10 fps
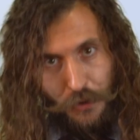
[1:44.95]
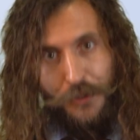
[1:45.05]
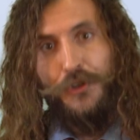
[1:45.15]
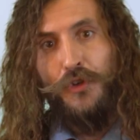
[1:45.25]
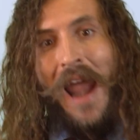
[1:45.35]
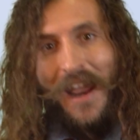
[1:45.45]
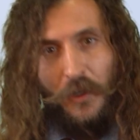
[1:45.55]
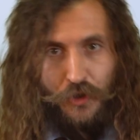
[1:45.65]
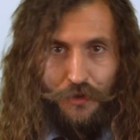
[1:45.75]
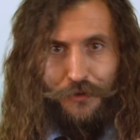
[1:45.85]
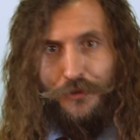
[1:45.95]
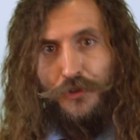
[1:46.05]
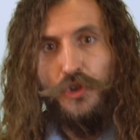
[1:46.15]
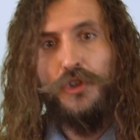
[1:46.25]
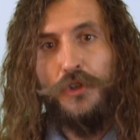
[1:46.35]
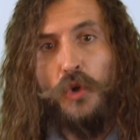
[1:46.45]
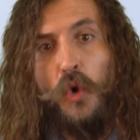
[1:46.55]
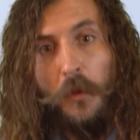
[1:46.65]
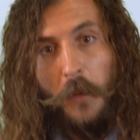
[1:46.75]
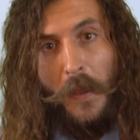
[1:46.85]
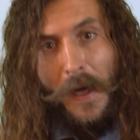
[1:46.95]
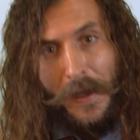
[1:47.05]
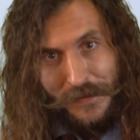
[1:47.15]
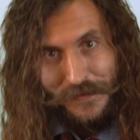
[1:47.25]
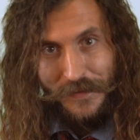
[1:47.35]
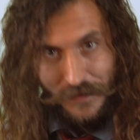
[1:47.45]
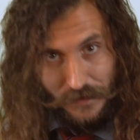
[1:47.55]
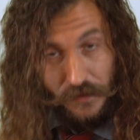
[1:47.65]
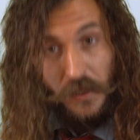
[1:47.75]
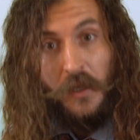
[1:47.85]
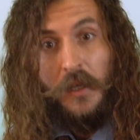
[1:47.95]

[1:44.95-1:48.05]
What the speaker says: distractions just normalizes